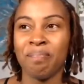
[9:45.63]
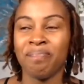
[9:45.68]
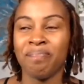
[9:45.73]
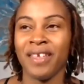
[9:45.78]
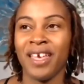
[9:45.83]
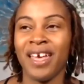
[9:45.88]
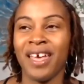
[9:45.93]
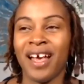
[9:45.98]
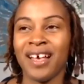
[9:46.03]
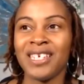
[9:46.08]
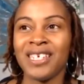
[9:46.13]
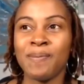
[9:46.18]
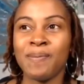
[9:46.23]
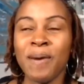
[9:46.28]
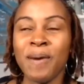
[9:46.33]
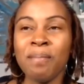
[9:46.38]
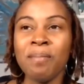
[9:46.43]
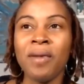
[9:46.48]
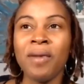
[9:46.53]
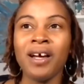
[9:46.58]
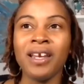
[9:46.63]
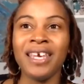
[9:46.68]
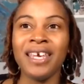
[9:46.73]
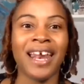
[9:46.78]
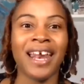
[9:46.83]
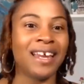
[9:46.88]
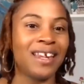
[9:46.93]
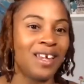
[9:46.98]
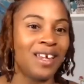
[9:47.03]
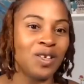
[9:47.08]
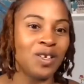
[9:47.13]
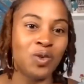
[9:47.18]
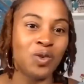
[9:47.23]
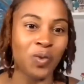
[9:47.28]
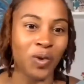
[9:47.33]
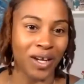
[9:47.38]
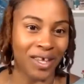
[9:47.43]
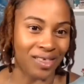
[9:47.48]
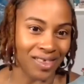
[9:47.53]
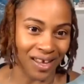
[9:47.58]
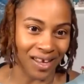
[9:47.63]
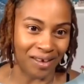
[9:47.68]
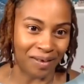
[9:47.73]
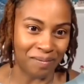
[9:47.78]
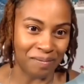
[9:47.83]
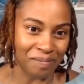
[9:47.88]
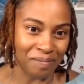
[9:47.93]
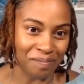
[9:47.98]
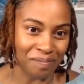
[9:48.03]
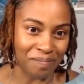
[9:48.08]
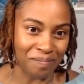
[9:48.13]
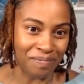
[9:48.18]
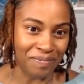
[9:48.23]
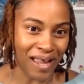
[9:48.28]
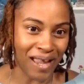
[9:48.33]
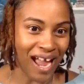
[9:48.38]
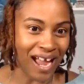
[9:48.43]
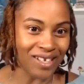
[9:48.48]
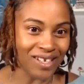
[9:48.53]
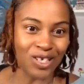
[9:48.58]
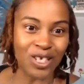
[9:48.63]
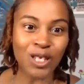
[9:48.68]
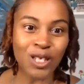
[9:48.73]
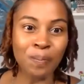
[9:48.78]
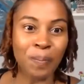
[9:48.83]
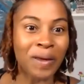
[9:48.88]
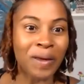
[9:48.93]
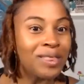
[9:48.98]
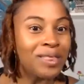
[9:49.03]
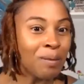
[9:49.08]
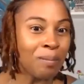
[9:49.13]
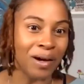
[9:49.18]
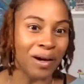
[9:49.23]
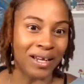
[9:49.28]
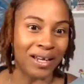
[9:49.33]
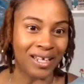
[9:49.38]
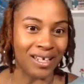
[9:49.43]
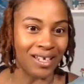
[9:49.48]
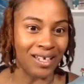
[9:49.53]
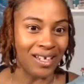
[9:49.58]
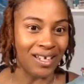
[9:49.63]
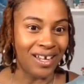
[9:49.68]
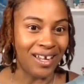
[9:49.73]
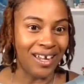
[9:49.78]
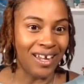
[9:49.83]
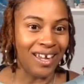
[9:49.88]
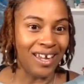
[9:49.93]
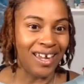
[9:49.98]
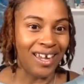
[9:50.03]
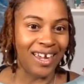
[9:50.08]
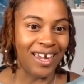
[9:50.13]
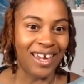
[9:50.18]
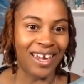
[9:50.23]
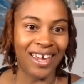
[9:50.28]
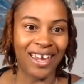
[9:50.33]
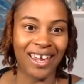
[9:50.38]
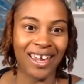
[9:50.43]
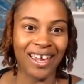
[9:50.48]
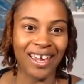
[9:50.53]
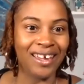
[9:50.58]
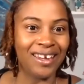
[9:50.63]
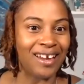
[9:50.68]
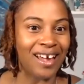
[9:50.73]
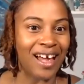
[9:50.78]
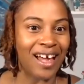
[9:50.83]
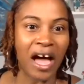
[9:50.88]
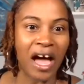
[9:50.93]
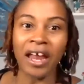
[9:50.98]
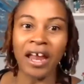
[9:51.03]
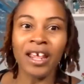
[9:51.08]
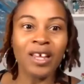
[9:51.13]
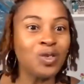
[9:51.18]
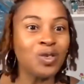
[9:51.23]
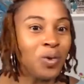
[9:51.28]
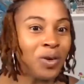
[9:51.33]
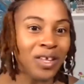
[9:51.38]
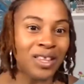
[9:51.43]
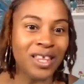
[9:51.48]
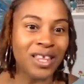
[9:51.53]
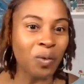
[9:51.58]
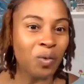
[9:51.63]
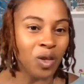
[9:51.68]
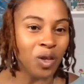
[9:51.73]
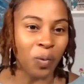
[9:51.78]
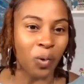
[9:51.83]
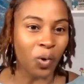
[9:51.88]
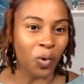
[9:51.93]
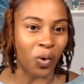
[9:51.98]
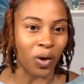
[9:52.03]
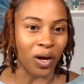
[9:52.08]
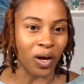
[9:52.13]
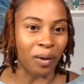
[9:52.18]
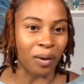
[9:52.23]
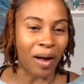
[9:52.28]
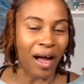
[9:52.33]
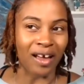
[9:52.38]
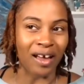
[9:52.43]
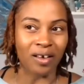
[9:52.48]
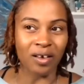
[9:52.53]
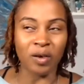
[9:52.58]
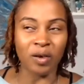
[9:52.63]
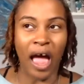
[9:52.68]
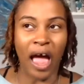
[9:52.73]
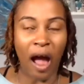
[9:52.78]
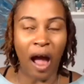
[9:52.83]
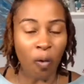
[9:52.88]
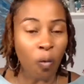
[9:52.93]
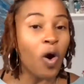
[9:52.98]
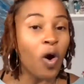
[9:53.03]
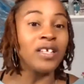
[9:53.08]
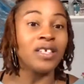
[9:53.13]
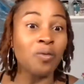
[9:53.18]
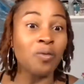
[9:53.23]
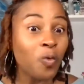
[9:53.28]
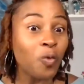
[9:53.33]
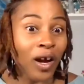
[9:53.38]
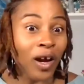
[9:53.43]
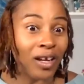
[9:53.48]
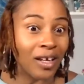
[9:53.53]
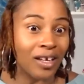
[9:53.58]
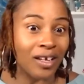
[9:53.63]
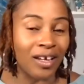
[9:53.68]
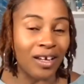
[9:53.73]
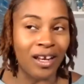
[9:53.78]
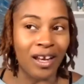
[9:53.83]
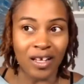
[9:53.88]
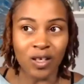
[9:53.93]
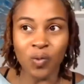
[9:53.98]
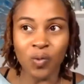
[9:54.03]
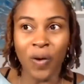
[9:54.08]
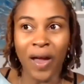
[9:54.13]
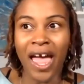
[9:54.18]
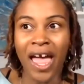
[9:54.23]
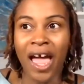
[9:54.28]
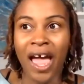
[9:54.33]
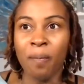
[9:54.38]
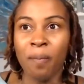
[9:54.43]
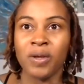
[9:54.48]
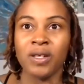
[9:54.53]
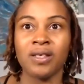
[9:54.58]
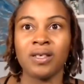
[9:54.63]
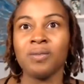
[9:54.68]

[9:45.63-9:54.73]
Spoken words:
And I spent money and I didn't do anything. I just spent the money and I didn't do anything with the program. I wasn't ready. And that's what happens.